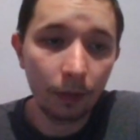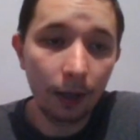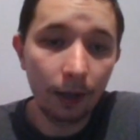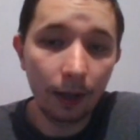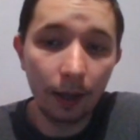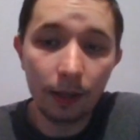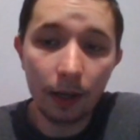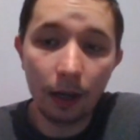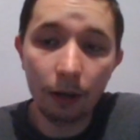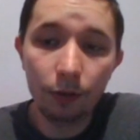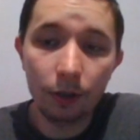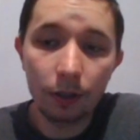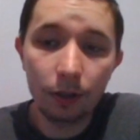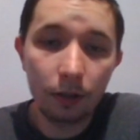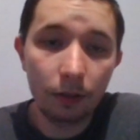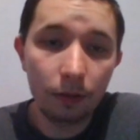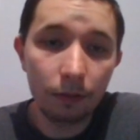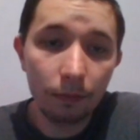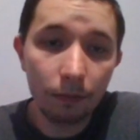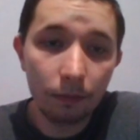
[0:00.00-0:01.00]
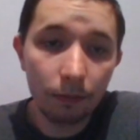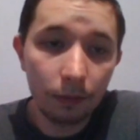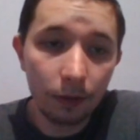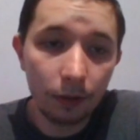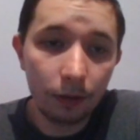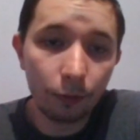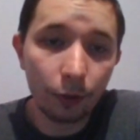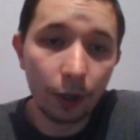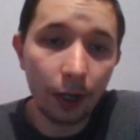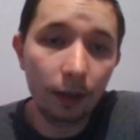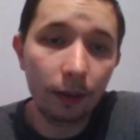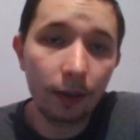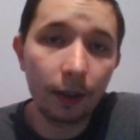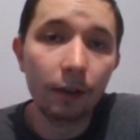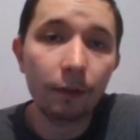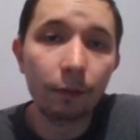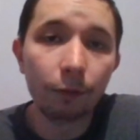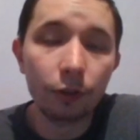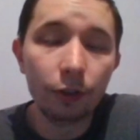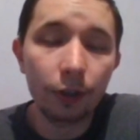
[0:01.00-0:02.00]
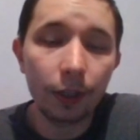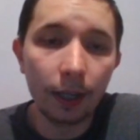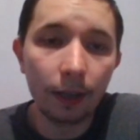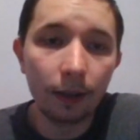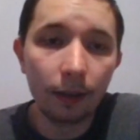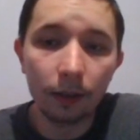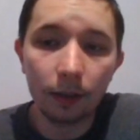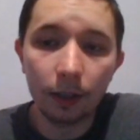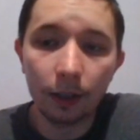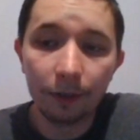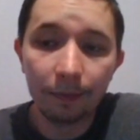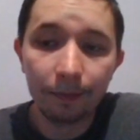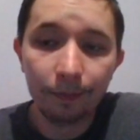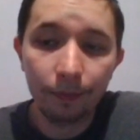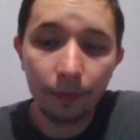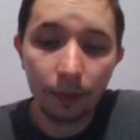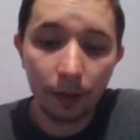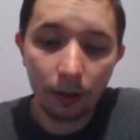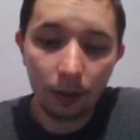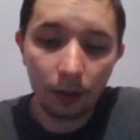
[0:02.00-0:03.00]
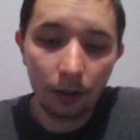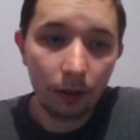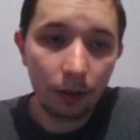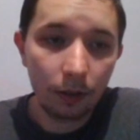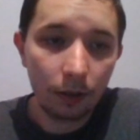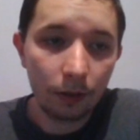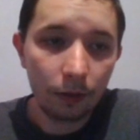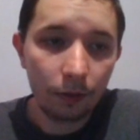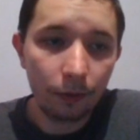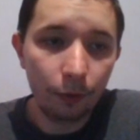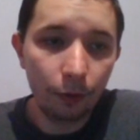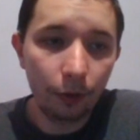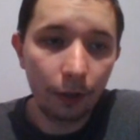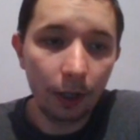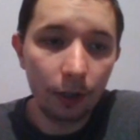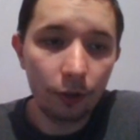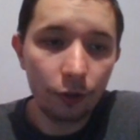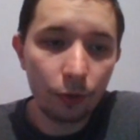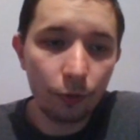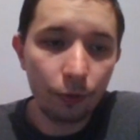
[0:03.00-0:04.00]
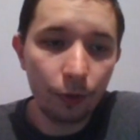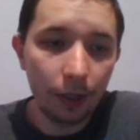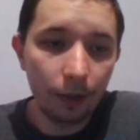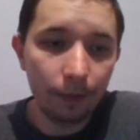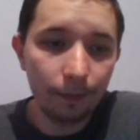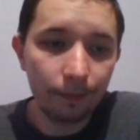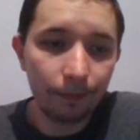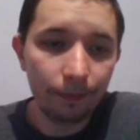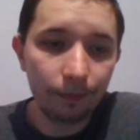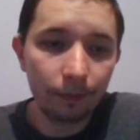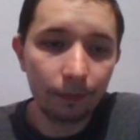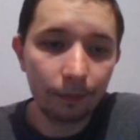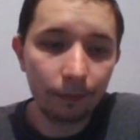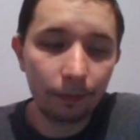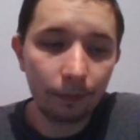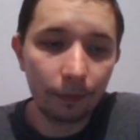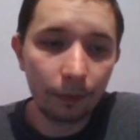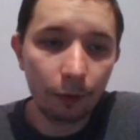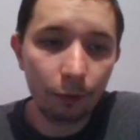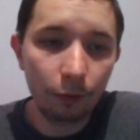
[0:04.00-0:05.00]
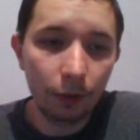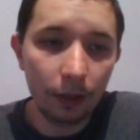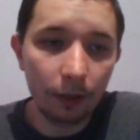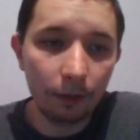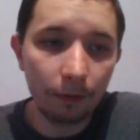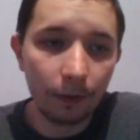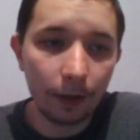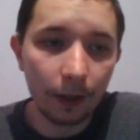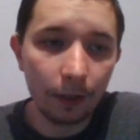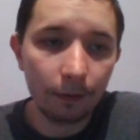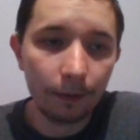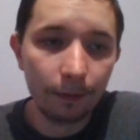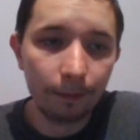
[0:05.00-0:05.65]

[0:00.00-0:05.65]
and now it's the right time for taking there. Rook h3, queen d5.